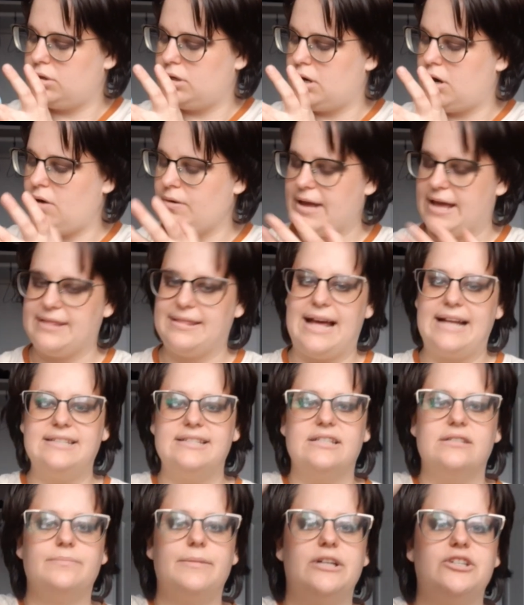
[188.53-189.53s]
Okay, that's
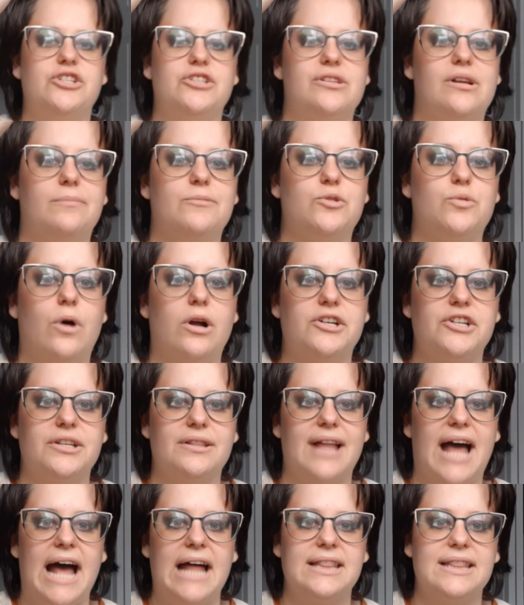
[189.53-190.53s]
as much as I'm swatching
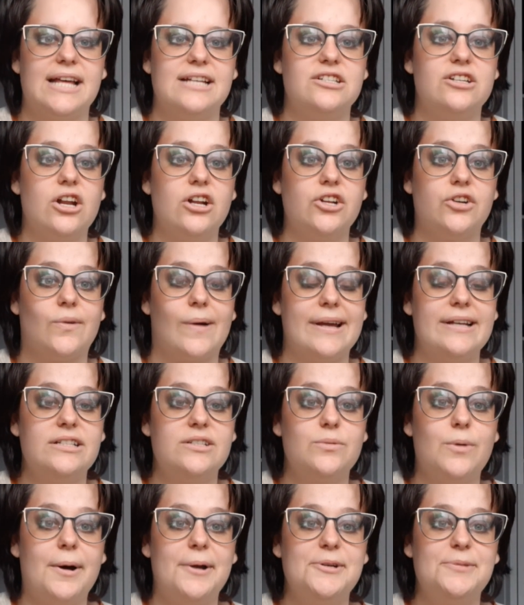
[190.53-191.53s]
that. That's not a great
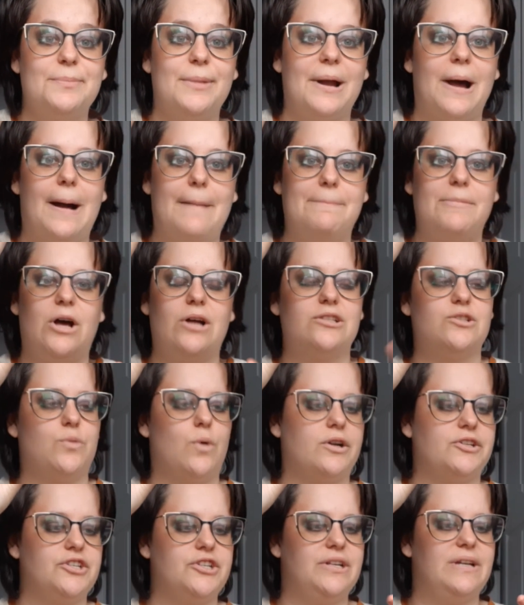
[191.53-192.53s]
swatch, but I'm not
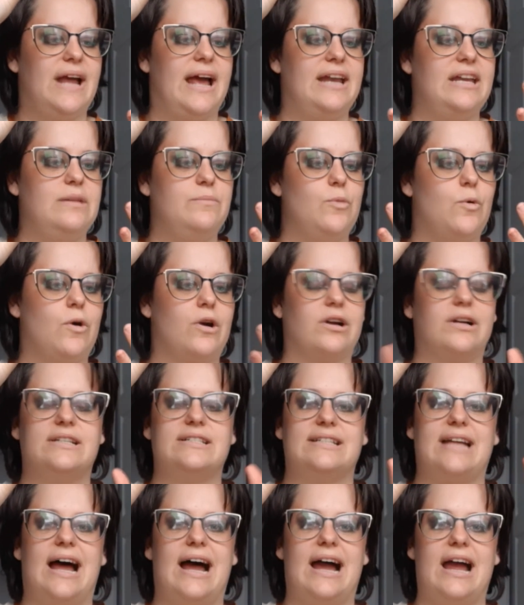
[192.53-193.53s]
swatching anymore
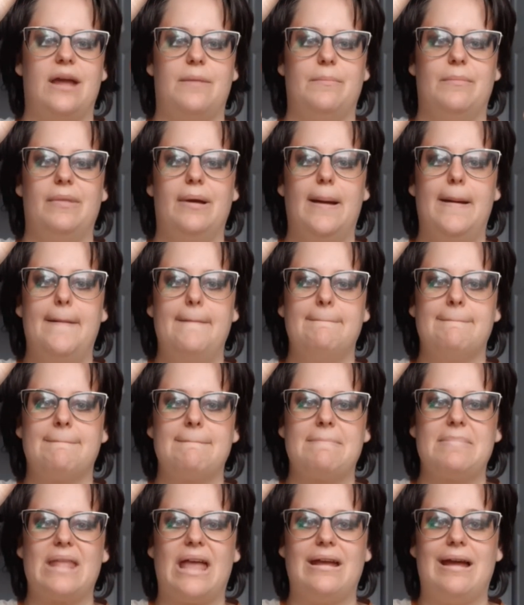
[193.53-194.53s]
because
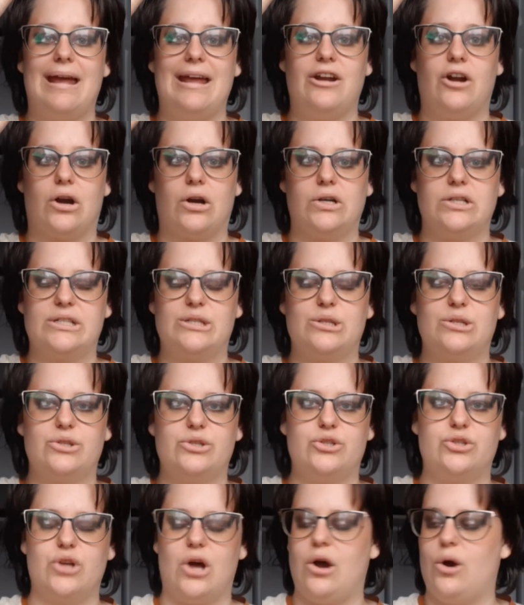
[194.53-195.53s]
it hurts.
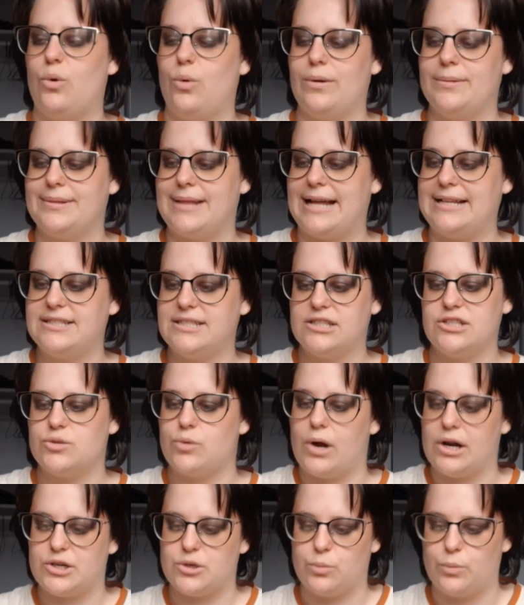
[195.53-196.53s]
So that's the
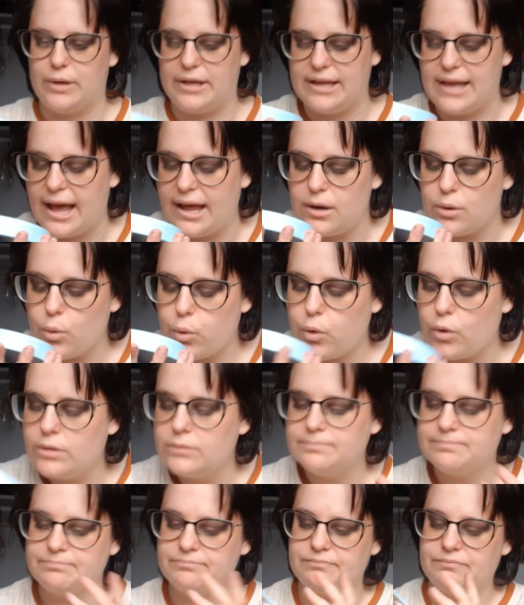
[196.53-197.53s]
swatch we get.
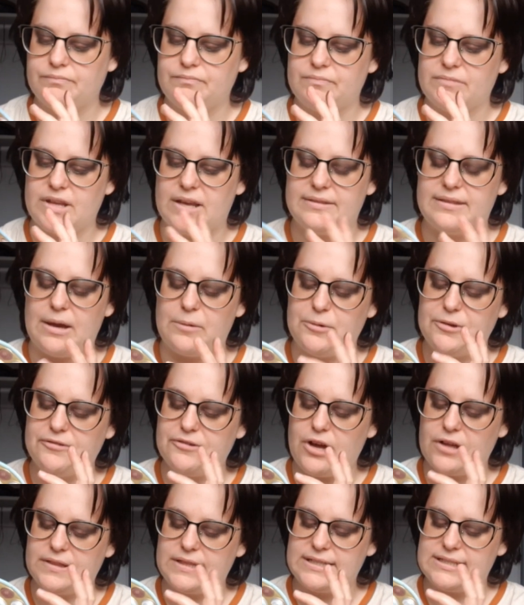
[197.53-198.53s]
Then we've
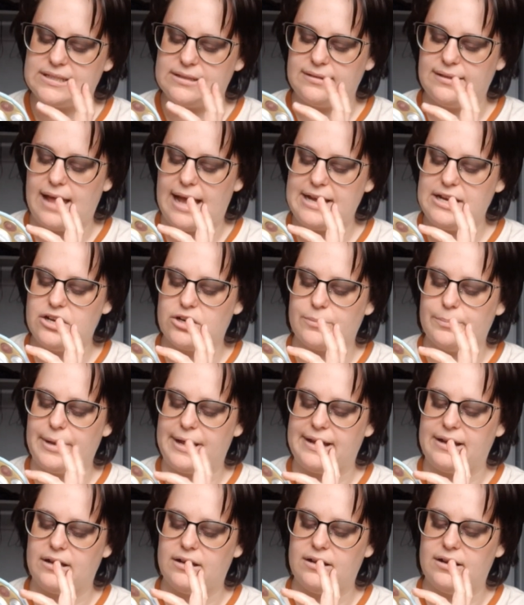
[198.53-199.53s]
got this lighter
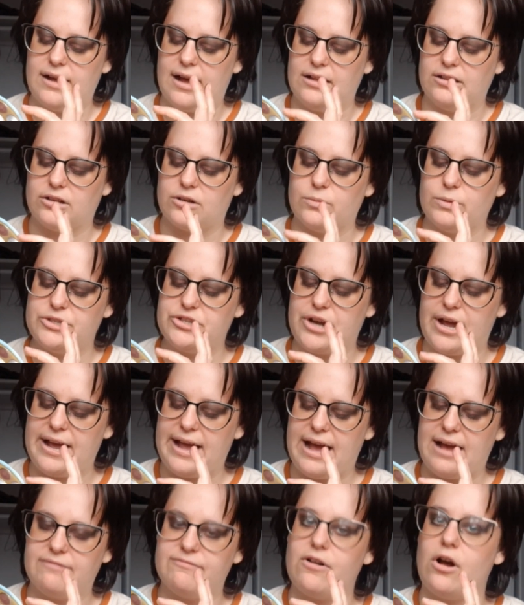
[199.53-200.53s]
pink color, which I
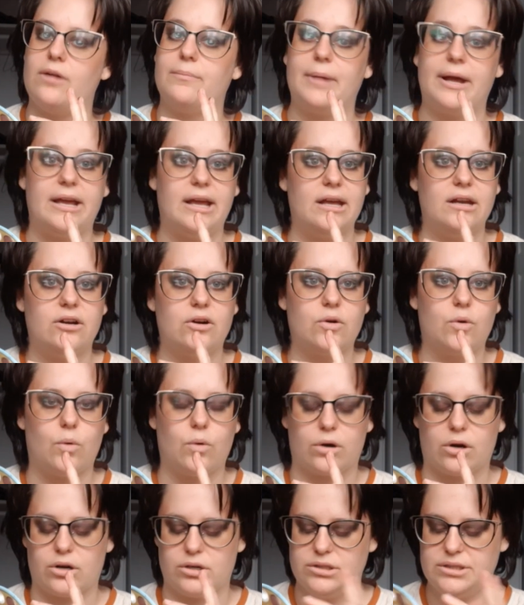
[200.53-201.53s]
have on my inner
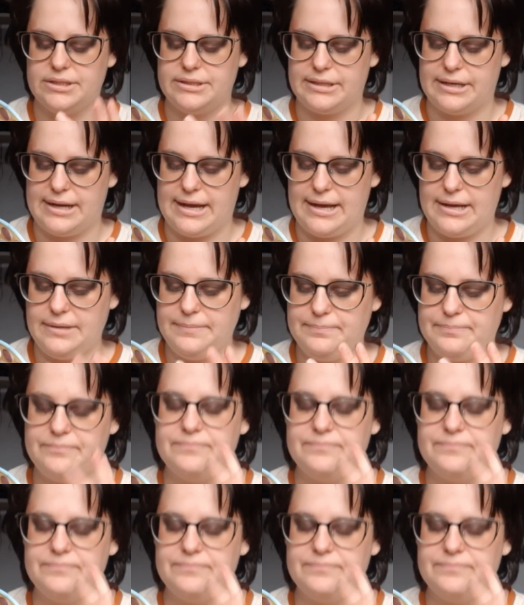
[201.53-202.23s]
corners today.